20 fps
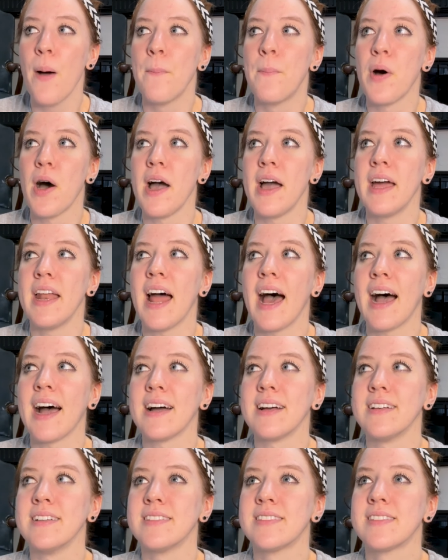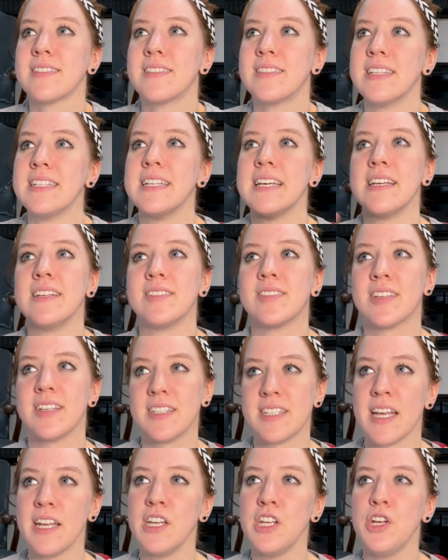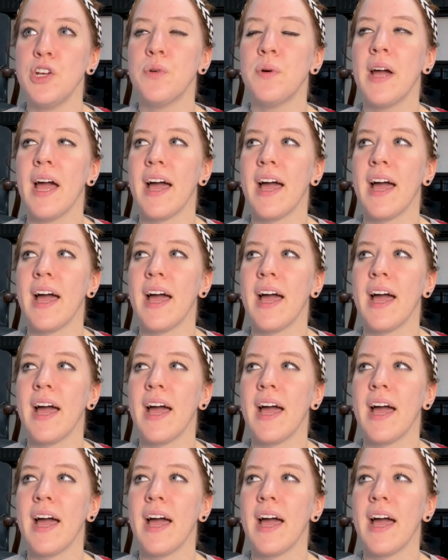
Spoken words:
but as the days continue,